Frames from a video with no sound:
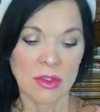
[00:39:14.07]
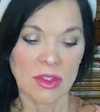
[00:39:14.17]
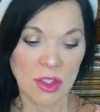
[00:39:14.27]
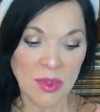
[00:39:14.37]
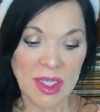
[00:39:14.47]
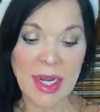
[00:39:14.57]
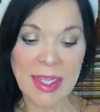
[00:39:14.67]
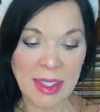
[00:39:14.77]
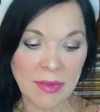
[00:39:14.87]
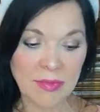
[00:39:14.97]
then
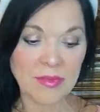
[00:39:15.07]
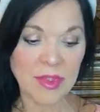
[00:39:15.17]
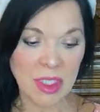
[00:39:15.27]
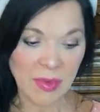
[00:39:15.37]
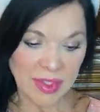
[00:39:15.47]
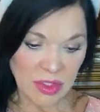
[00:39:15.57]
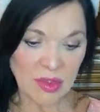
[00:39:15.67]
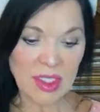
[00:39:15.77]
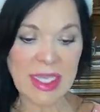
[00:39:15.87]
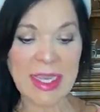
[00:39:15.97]
I do
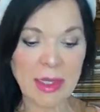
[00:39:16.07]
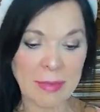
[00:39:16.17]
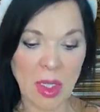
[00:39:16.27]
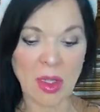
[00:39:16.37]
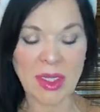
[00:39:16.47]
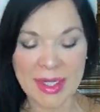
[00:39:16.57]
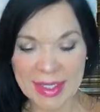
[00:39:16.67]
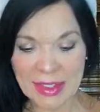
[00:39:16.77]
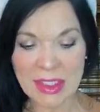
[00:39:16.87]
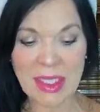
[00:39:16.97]
the cannonball, and I
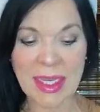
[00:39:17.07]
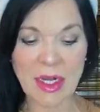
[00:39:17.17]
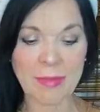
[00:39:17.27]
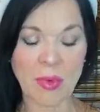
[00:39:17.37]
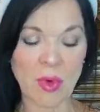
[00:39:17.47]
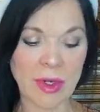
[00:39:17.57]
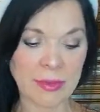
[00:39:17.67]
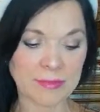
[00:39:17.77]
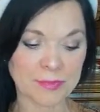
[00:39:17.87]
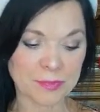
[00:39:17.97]
get to the
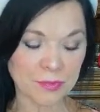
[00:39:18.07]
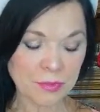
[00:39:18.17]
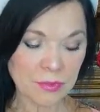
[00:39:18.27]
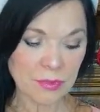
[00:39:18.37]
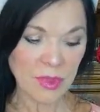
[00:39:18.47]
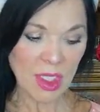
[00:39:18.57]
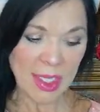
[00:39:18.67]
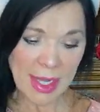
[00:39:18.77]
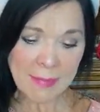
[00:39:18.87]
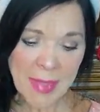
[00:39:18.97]
airport,
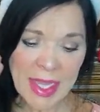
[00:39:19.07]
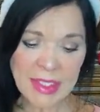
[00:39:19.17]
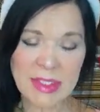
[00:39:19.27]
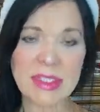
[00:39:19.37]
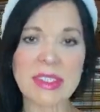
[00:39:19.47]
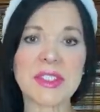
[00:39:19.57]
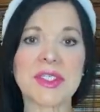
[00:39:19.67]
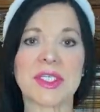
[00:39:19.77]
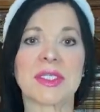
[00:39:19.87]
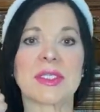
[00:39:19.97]
and I make a
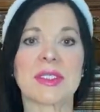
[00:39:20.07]
decision.